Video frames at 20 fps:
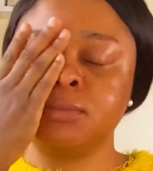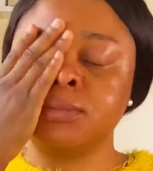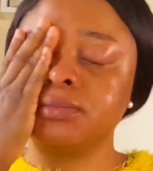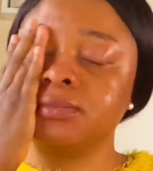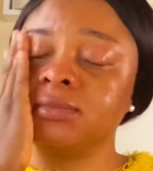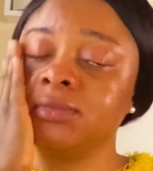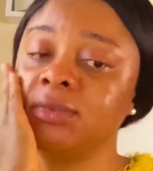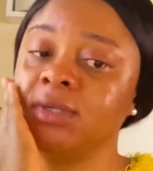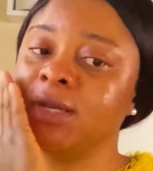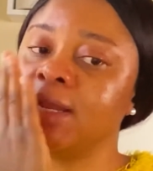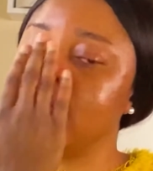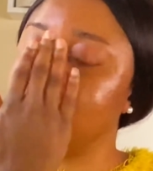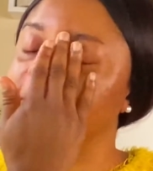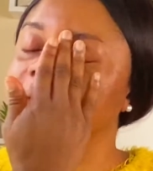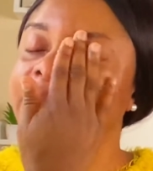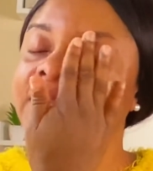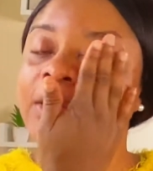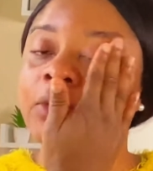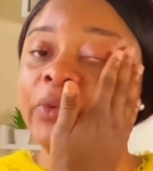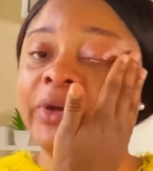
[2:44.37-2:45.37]
Now
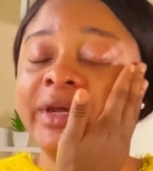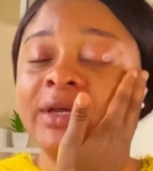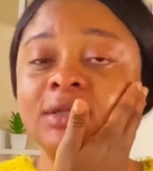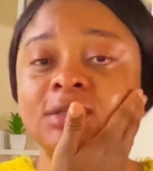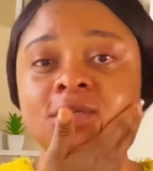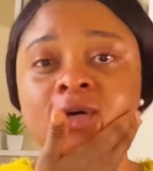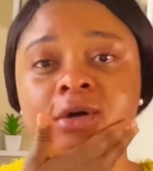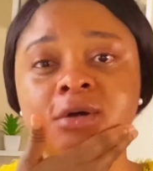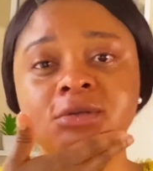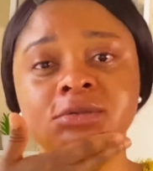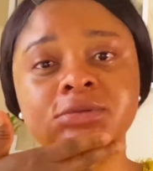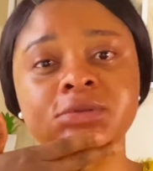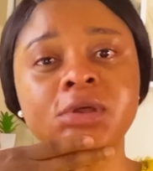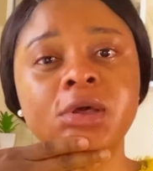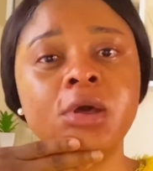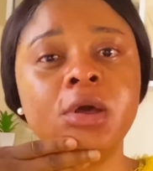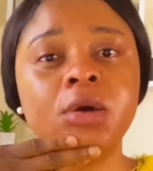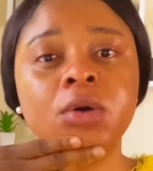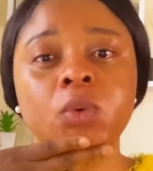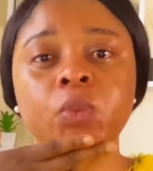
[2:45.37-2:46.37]
that we're done
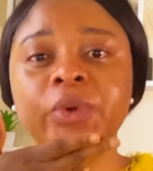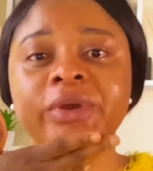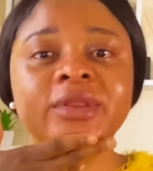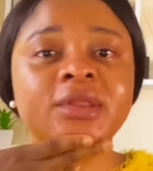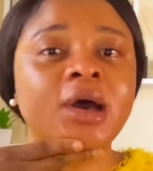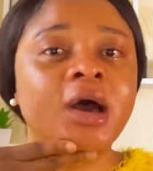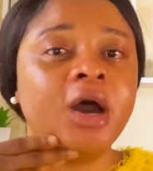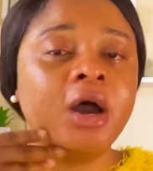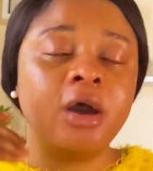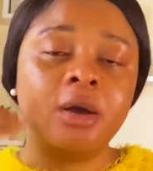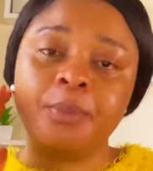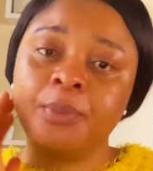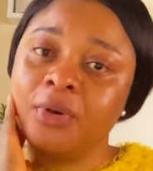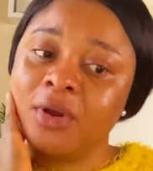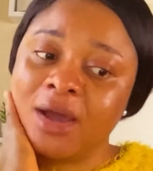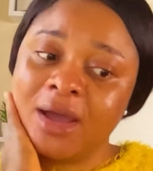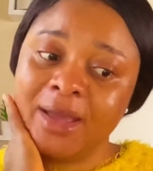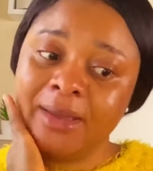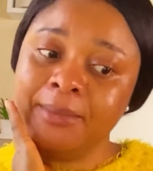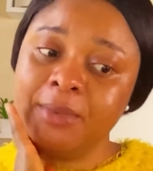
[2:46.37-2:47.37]
with our
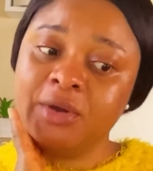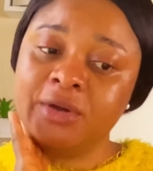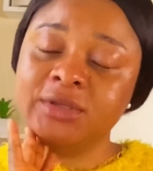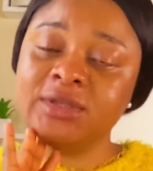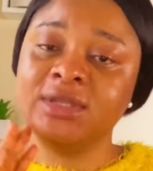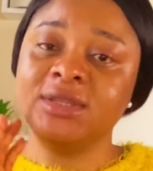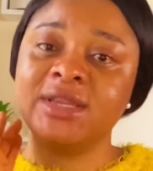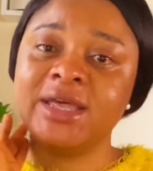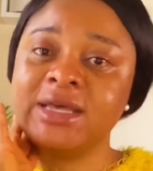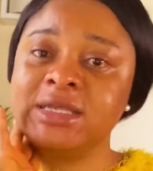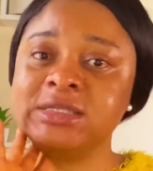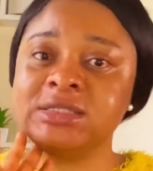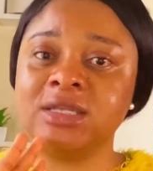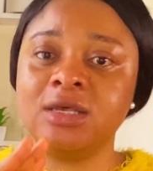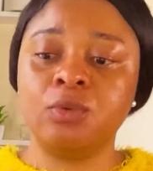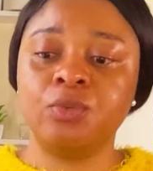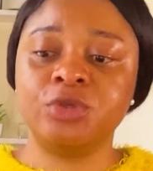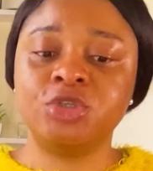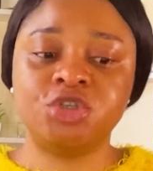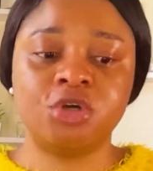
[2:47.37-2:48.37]
primer, the next
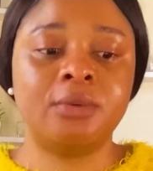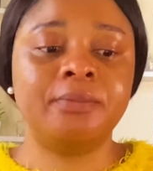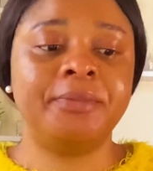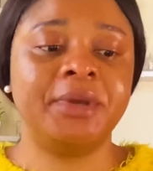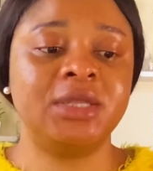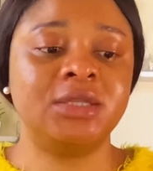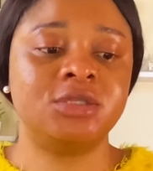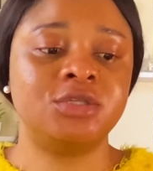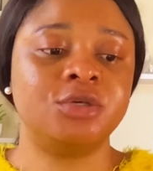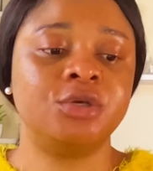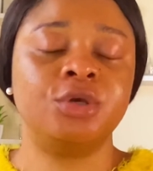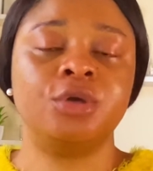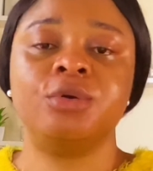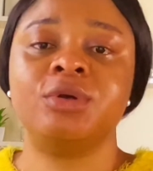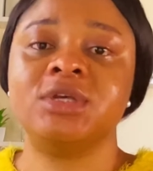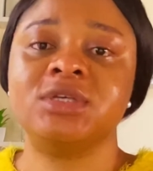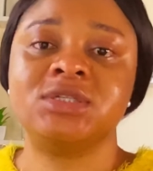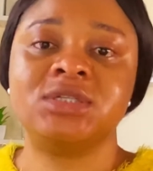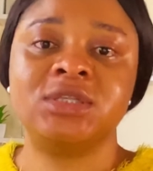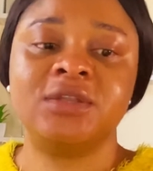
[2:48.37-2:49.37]
thing we jump into
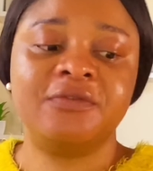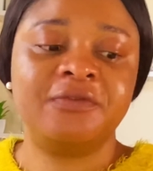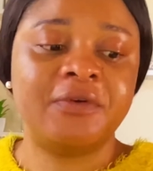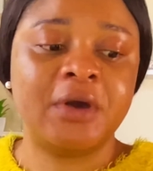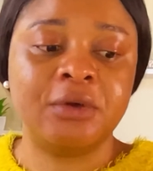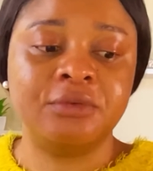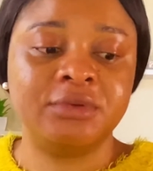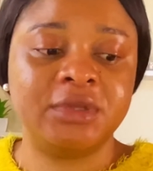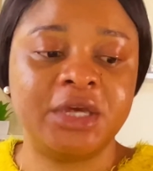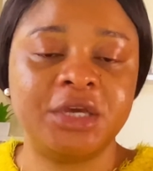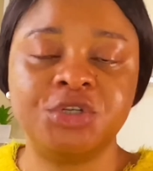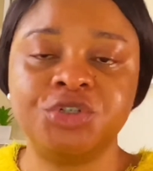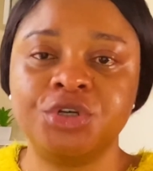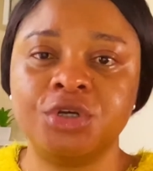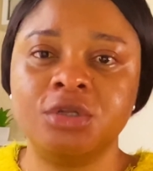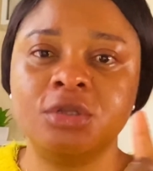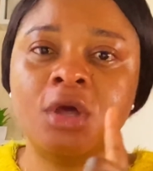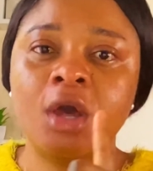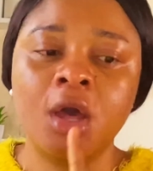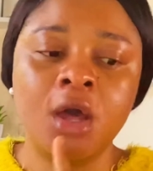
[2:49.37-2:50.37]
is the
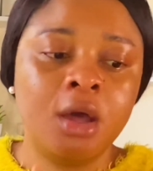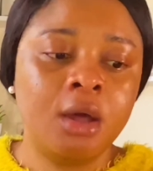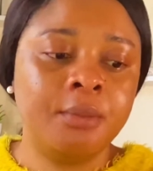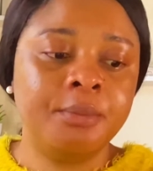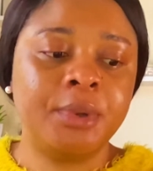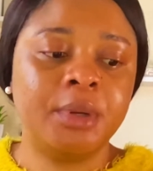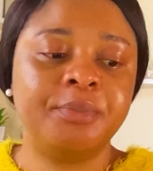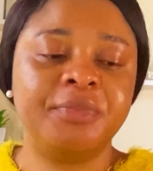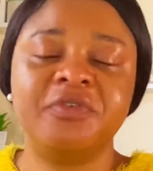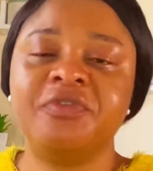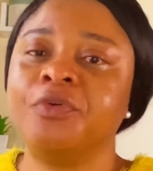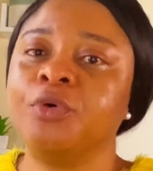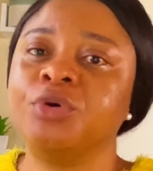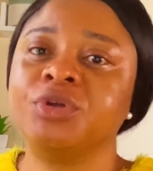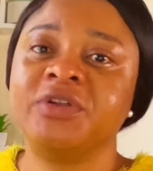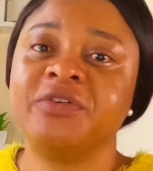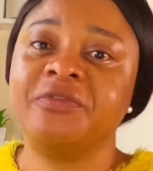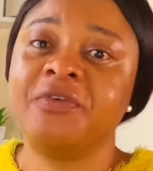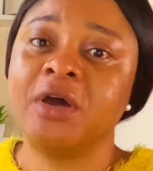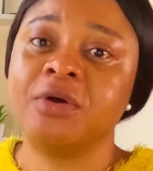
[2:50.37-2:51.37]
foundation. But before
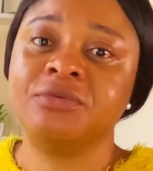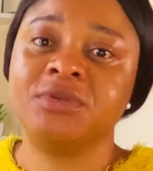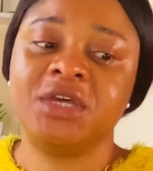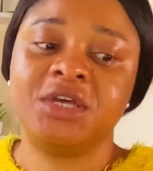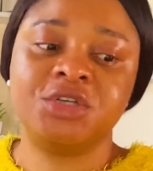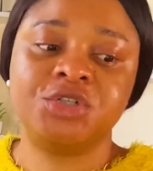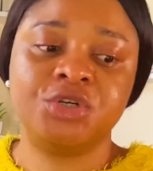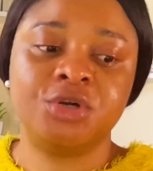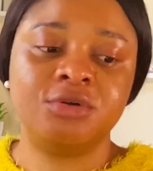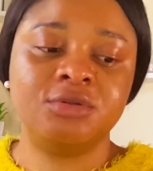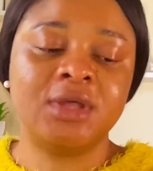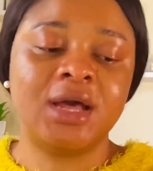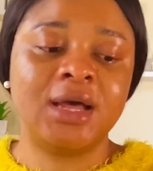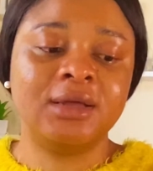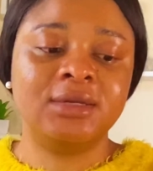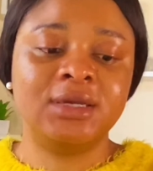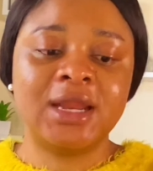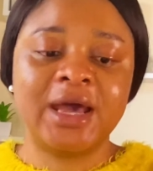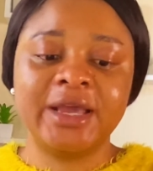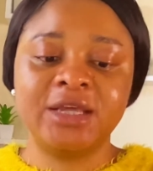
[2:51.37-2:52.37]
the foundation,
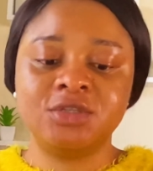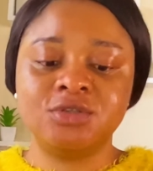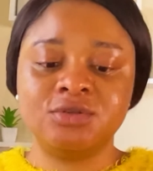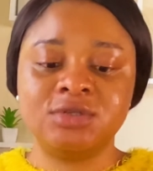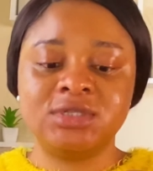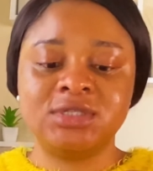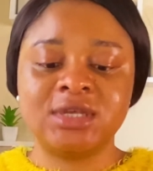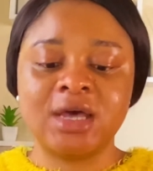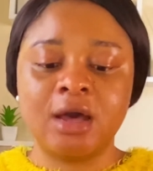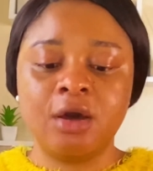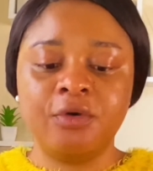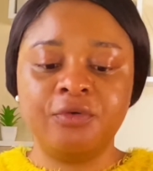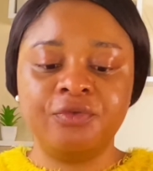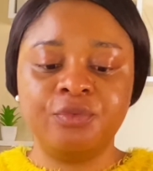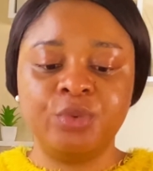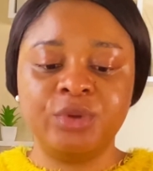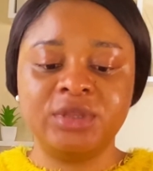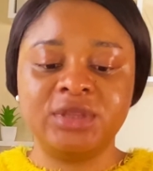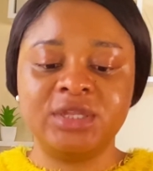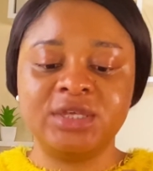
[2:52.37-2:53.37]
I'd like to start off
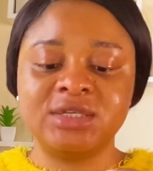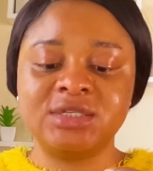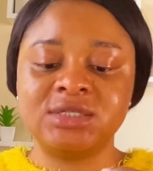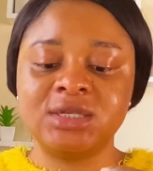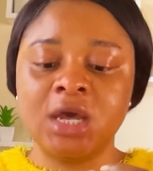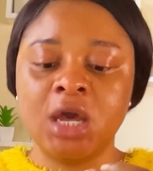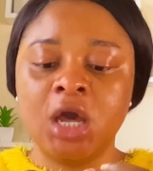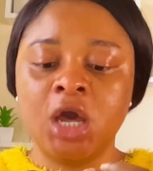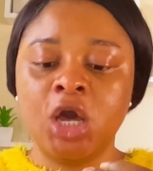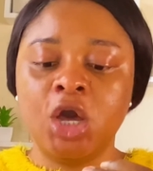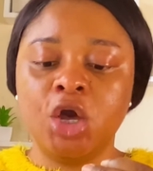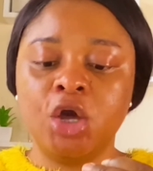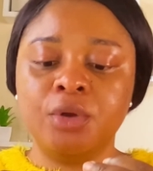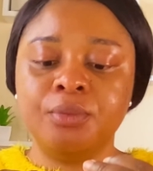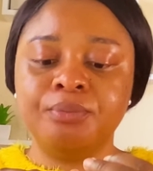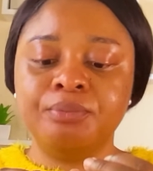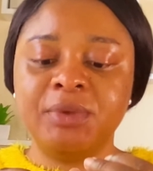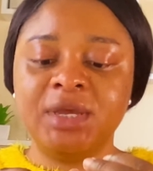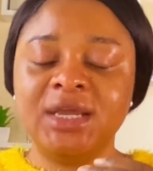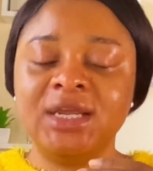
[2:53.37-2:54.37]
with this
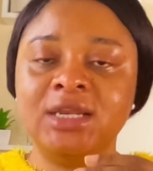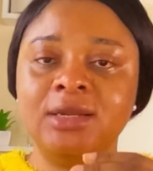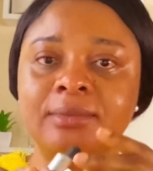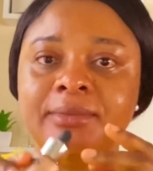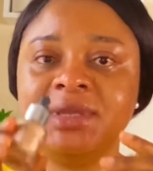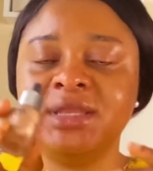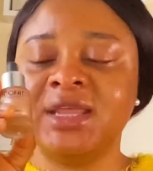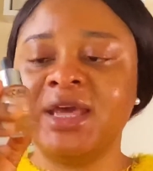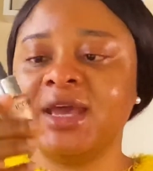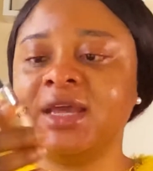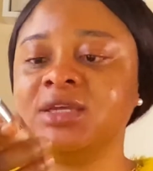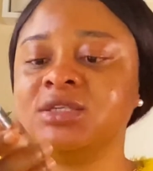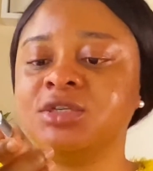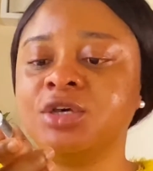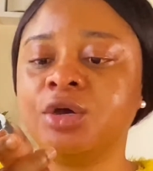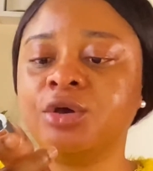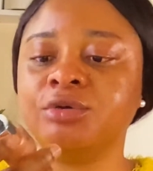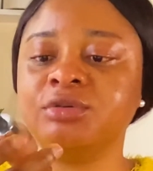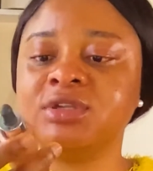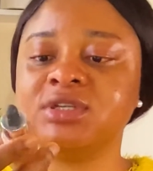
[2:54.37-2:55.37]

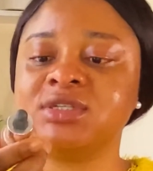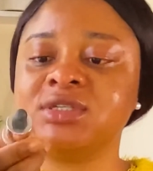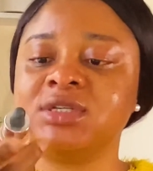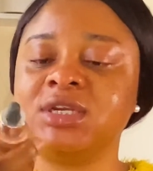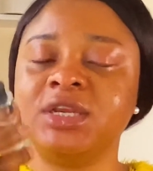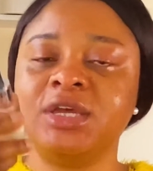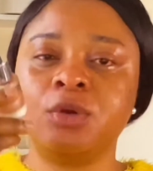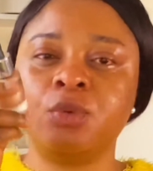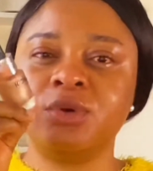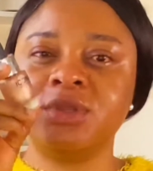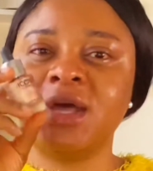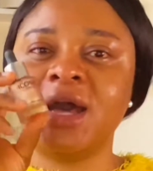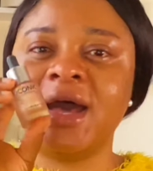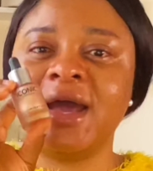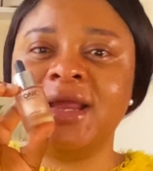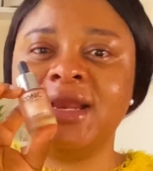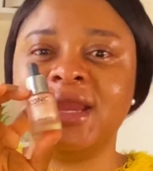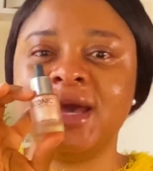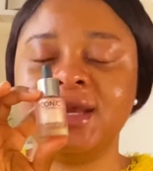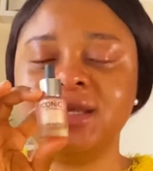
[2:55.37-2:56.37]
illuminator, this liquid
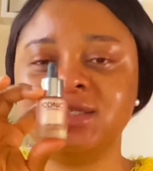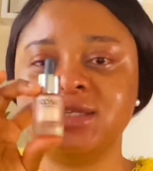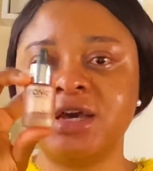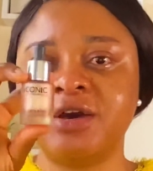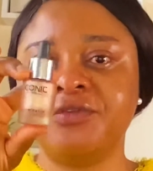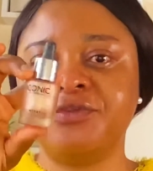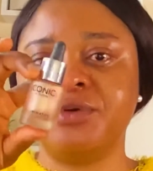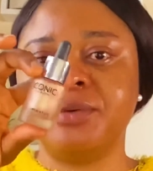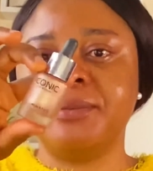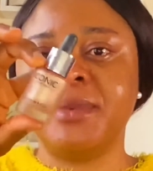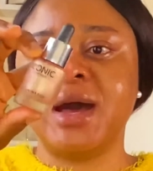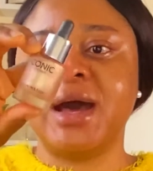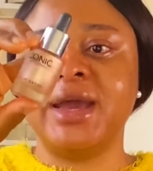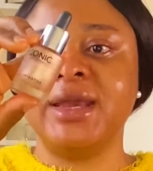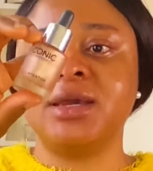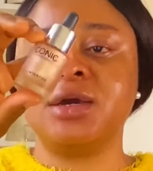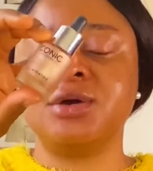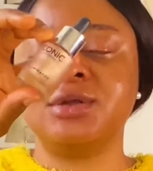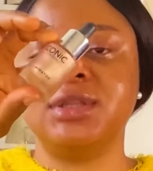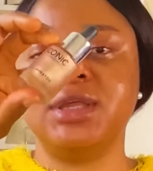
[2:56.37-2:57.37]
highlighter from
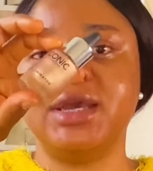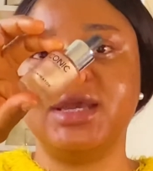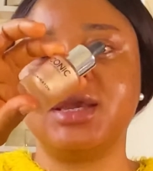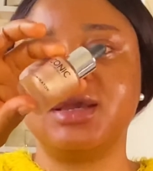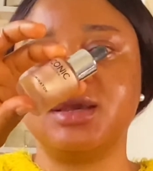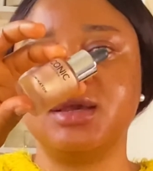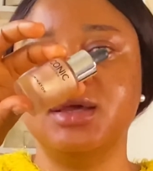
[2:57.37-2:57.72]
Technic.